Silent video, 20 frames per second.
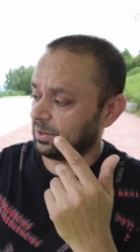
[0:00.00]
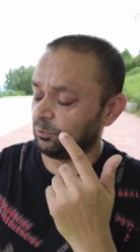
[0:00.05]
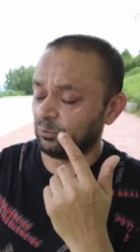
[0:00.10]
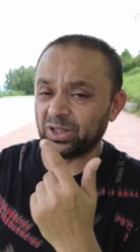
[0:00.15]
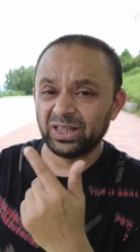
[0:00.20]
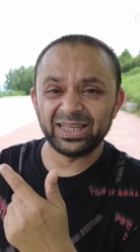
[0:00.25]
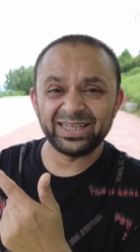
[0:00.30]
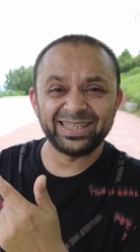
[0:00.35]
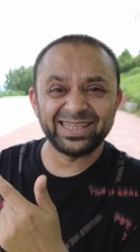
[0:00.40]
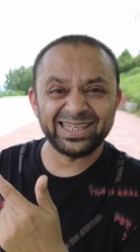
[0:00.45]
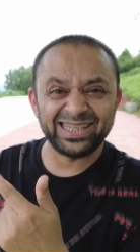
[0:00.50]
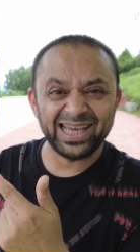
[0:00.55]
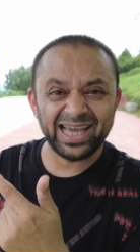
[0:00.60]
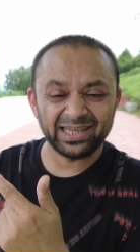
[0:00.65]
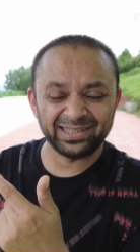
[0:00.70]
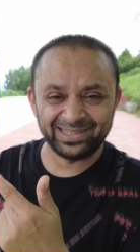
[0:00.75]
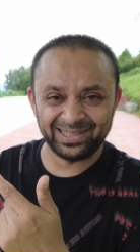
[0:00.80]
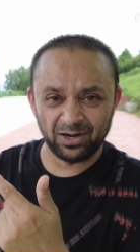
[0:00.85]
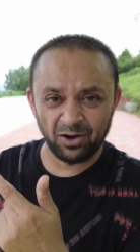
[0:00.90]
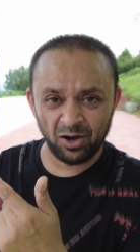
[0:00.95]
Will it
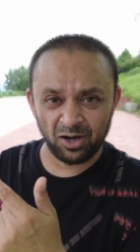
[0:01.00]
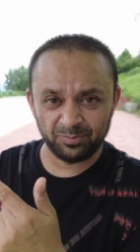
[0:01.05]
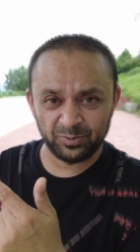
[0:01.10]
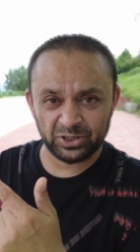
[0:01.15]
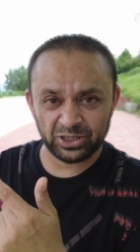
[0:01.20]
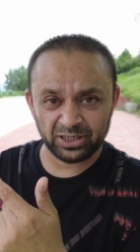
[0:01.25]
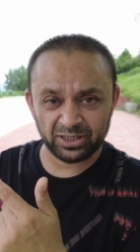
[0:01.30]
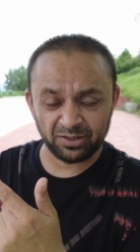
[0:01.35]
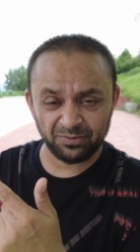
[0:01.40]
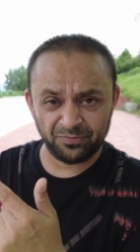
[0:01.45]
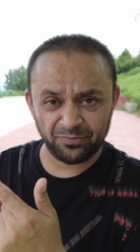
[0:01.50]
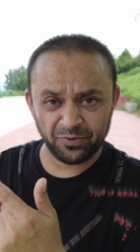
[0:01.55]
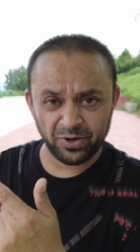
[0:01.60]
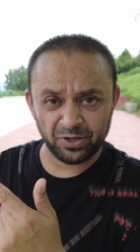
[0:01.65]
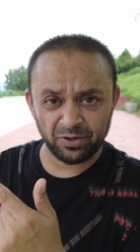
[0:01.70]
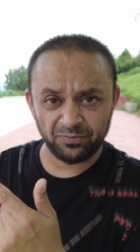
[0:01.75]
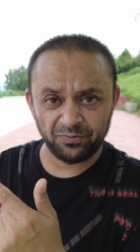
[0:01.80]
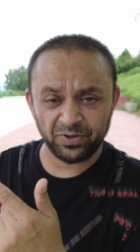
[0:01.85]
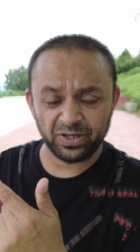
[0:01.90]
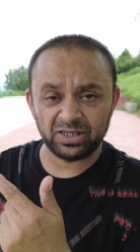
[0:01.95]
detect the object in
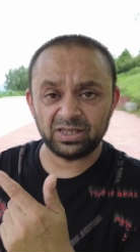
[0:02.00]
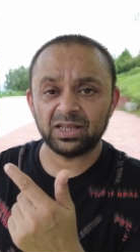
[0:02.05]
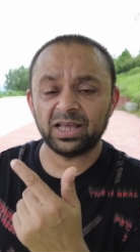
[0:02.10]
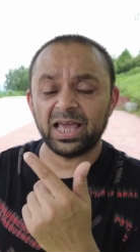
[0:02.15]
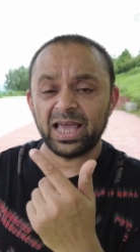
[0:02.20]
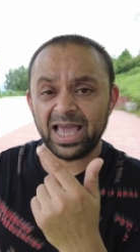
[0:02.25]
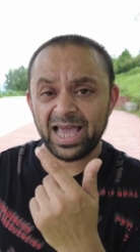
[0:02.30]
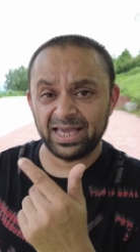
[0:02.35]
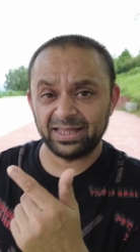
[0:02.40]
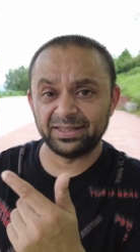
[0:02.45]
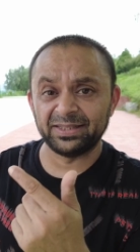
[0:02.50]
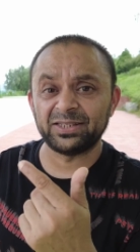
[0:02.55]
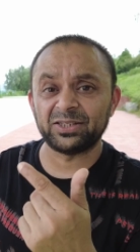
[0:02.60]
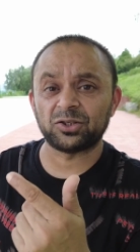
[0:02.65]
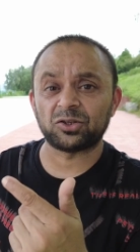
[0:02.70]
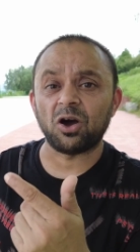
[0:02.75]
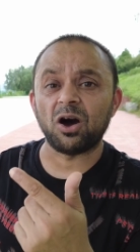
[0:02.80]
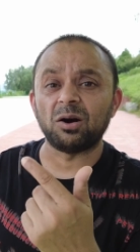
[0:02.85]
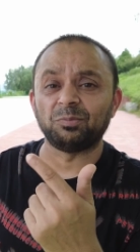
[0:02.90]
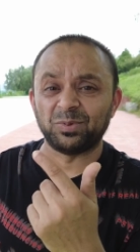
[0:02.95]
front of it and
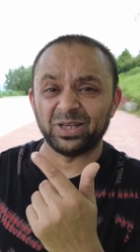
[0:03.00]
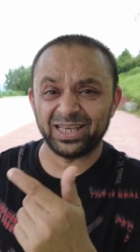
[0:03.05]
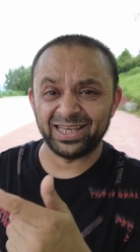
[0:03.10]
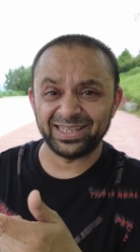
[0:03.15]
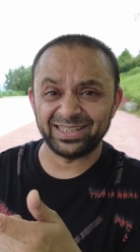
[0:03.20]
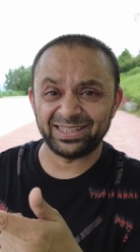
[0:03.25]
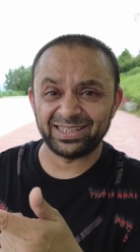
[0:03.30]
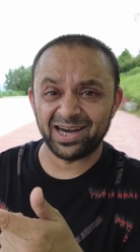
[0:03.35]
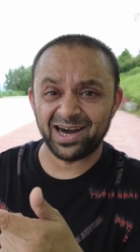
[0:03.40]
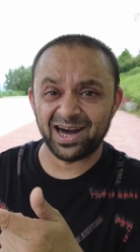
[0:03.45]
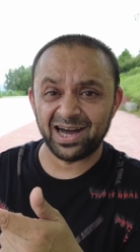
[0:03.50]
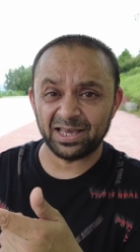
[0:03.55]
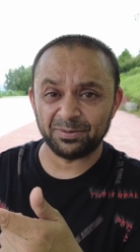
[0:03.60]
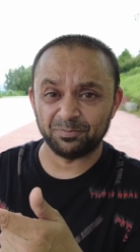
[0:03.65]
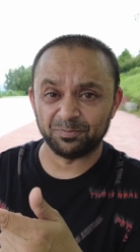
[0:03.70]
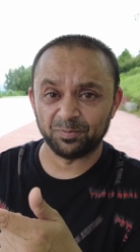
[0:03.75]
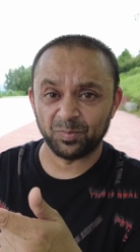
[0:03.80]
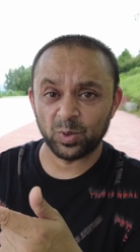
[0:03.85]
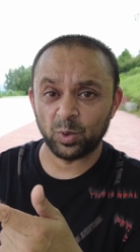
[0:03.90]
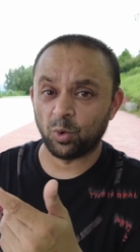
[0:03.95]
stop in
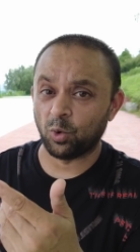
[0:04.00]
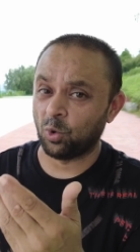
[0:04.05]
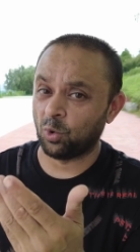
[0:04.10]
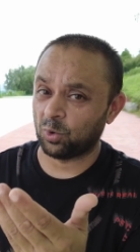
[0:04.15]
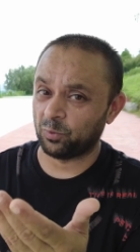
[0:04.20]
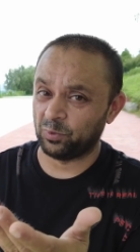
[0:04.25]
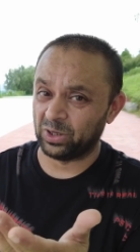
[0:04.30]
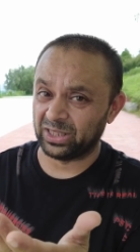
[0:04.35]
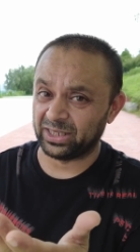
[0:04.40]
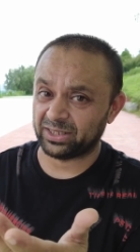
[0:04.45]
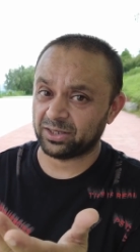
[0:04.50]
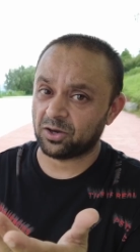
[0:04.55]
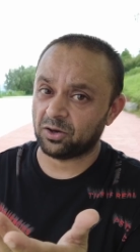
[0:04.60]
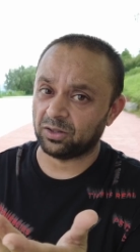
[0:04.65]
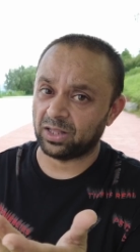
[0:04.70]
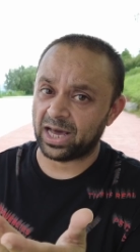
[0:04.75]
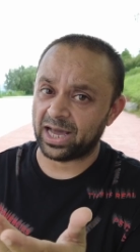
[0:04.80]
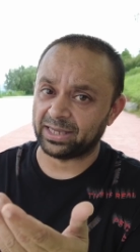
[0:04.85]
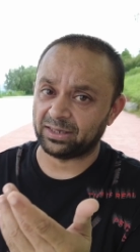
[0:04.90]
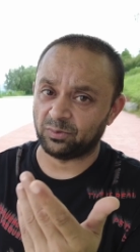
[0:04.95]
time, or will it
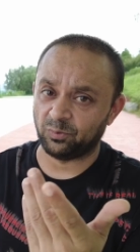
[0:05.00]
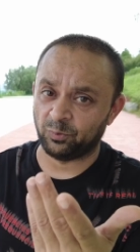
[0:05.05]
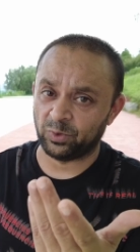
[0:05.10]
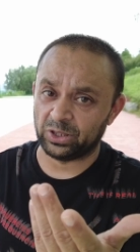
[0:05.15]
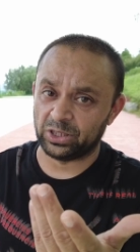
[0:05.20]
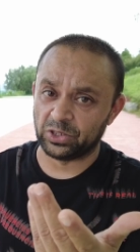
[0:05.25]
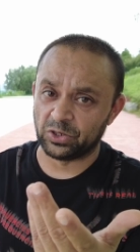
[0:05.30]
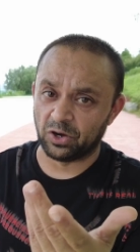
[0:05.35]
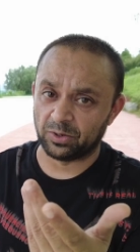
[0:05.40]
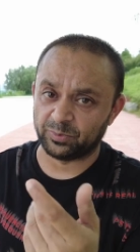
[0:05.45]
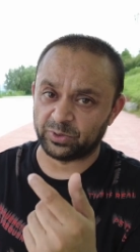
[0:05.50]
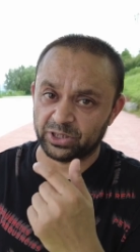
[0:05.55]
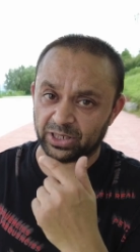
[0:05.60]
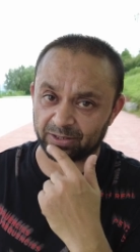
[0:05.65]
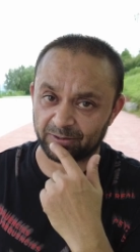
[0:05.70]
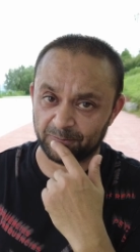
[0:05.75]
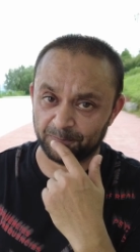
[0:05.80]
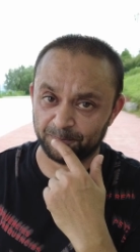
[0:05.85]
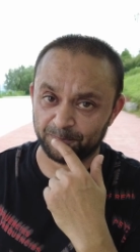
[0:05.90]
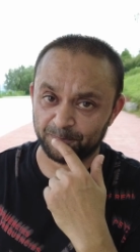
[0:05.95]
collide with the
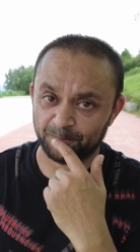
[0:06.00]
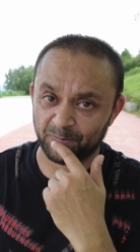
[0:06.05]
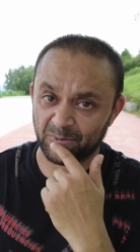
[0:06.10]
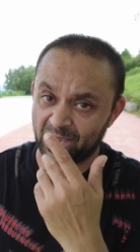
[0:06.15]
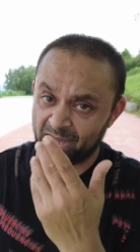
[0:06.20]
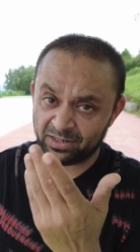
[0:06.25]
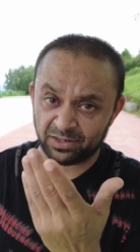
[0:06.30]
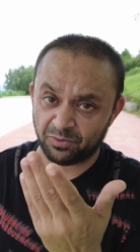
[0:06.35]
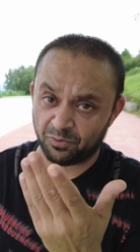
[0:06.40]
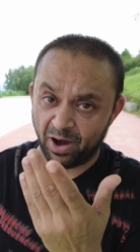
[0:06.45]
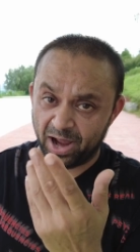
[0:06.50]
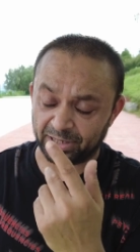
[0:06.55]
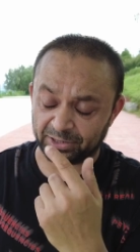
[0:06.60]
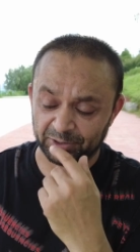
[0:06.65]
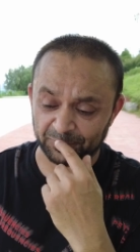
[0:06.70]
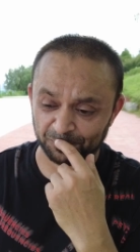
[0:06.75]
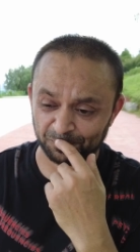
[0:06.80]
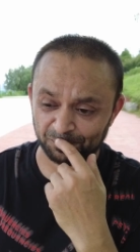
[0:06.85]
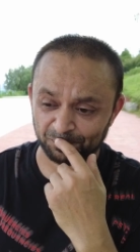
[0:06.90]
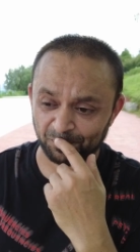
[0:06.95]
object and
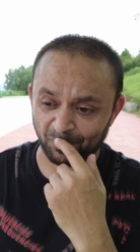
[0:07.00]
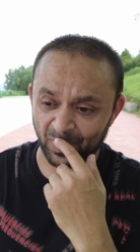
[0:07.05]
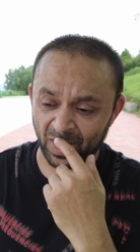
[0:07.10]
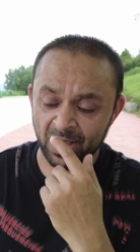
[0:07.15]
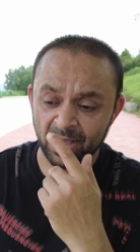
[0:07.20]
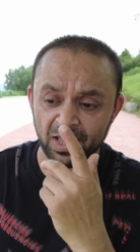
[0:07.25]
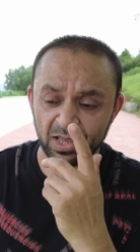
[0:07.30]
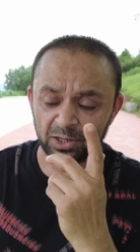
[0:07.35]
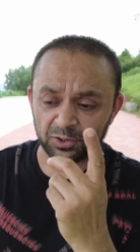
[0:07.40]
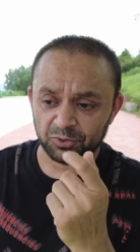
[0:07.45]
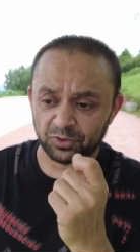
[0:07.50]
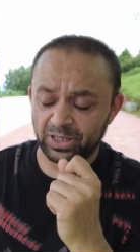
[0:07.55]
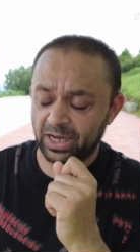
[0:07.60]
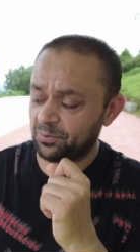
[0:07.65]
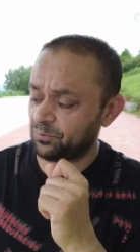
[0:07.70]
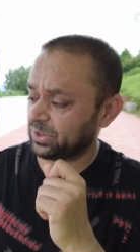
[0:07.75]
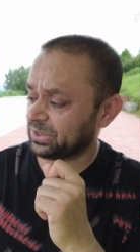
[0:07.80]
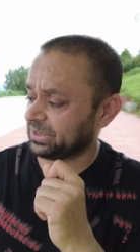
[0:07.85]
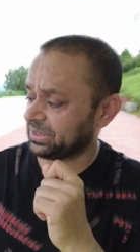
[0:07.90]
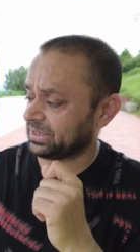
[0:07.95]
crash? So
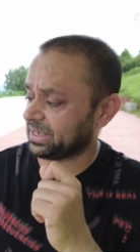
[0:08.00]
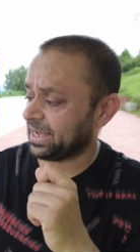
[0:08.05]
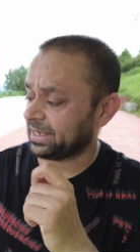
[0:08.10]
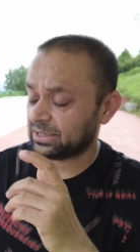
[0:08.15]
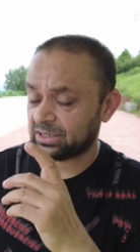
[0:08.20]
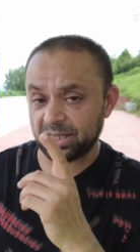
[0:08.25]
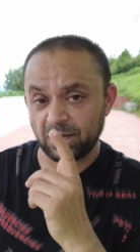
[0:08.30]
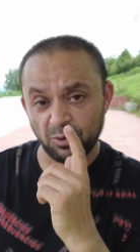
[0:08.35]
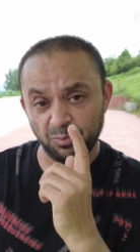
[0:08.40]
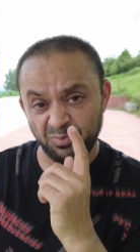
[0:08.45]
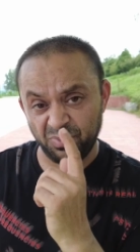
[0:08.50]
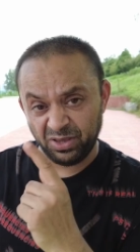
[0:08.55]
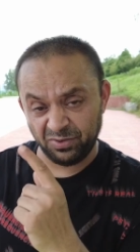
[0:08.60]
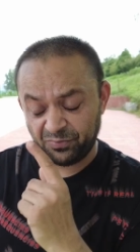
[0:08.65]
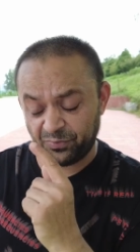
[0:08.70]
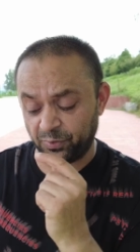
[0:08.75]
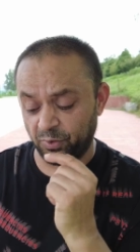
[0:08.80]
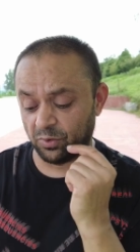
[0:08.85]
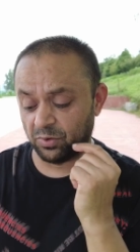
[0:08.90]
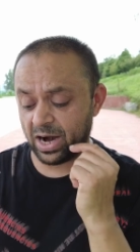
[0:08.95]
that was the test. Now,
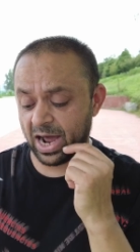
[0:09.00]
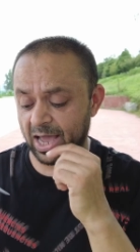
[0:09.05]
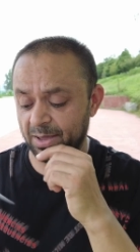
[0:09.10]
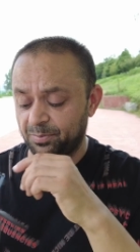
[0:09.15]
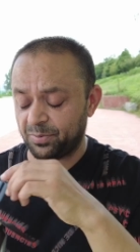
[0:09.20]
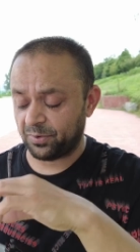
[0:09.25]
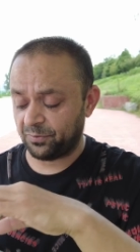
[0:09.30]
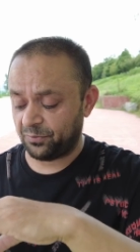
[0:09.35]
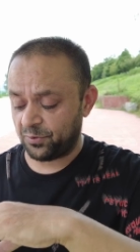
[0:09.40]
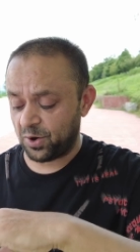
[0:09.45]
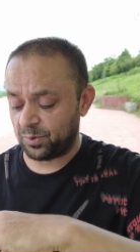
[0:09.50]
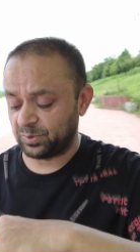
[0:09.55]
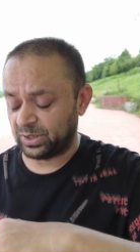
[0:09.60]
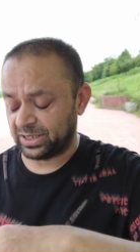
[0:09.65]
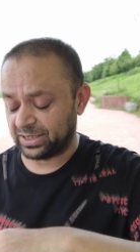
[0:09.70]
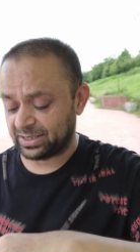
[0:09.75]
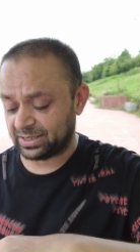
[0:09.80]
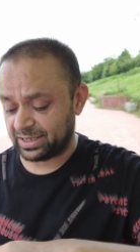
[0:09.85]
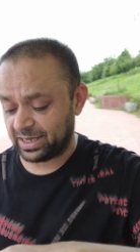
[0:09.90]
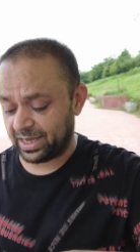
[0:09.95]
before I perform
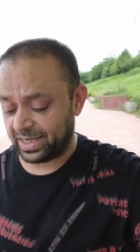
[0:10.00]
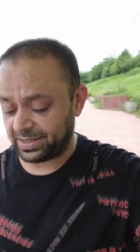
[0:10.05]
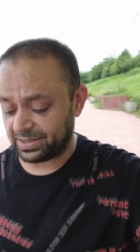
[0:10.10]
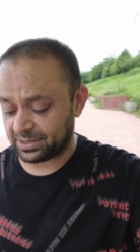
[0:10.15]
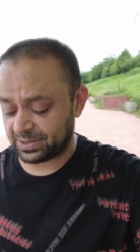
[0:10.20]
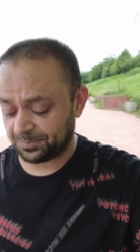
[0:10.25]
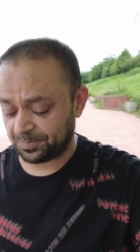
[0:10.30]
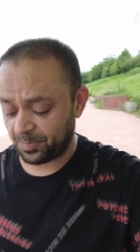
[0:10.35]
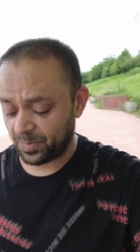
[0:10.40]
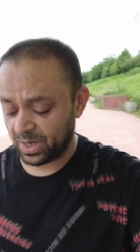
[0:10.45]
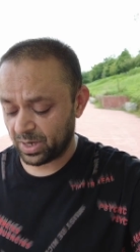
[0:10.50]
this test,